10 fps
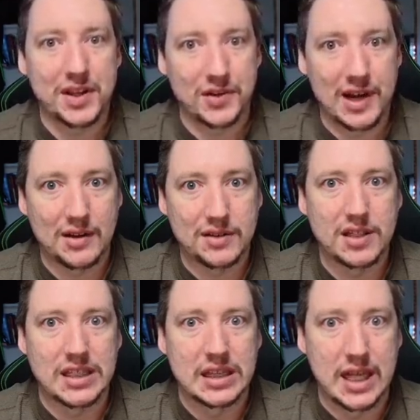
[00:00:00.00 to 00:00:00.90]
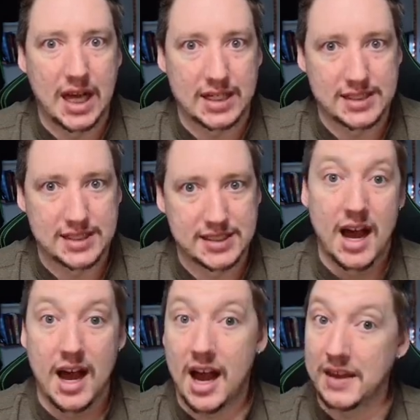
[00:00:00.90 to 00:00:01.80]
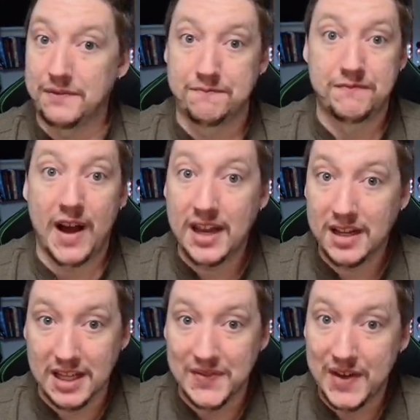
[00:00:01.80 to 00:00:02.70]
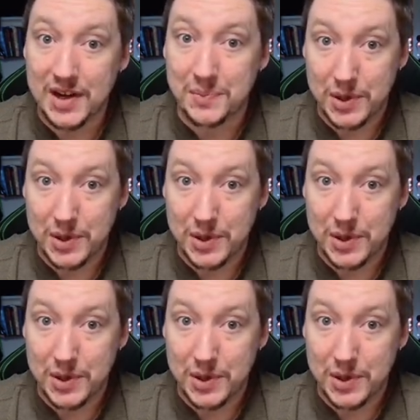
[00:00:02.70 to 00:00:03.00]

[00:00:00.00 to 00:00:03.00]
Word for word: on the ground a lot. I finally found a